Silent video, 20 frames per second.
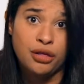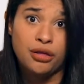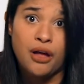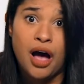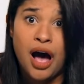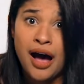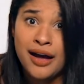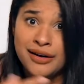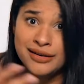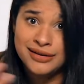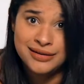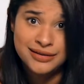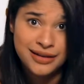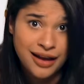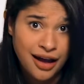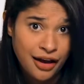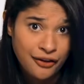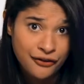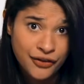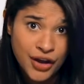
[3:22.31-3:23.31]
lot of
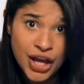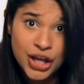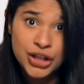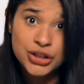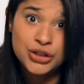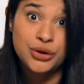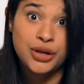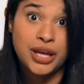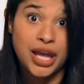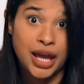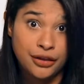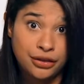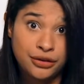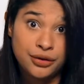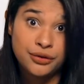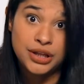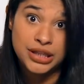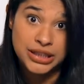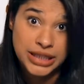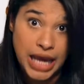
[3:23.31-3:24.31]
stuff to get
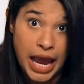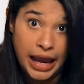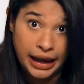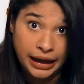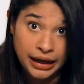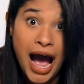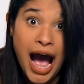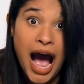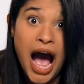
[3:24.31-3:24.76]
through the day.